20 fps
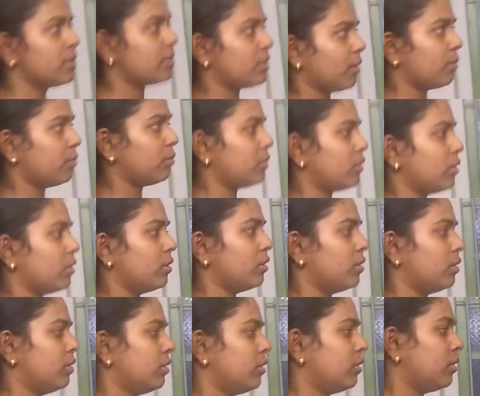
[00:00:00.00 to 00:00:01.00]

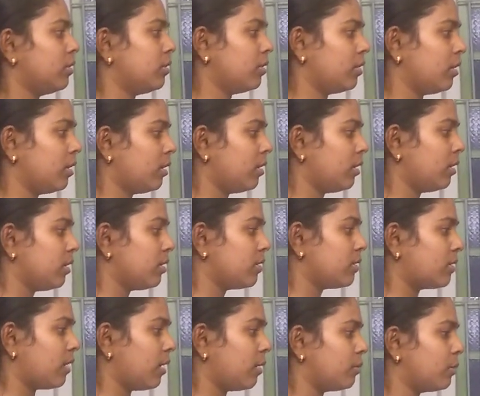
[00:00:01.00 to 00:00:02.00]
was
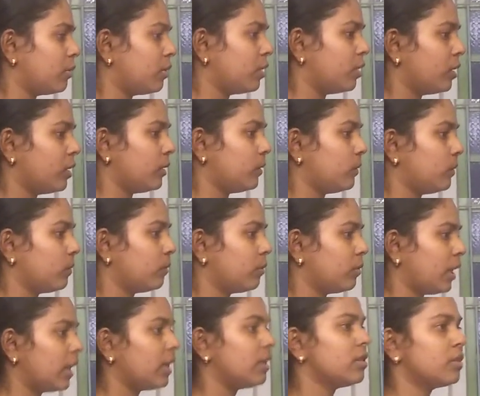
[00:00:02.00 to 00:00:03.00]
some
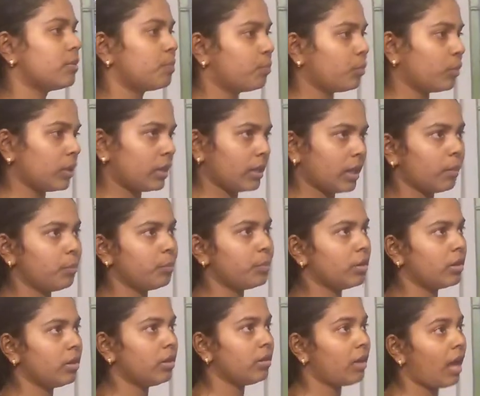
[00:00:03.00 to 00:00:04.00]
things put up
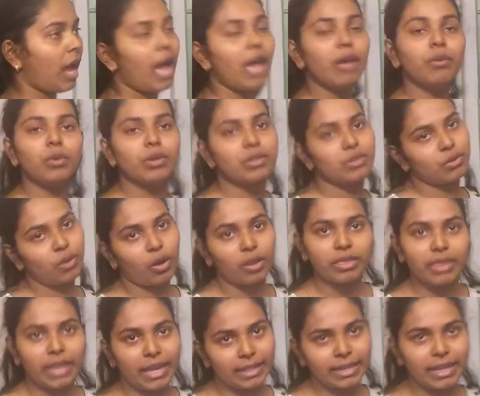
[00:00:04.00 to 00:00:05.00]
here. I was
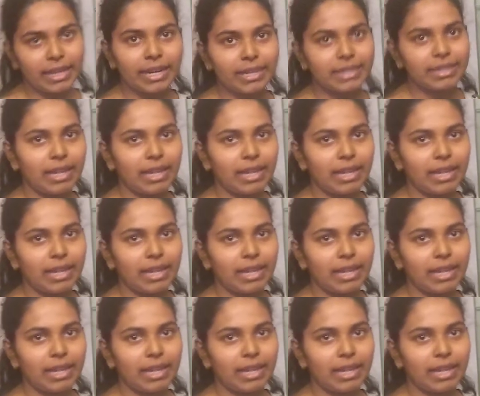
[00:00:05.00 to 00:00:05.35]
not there that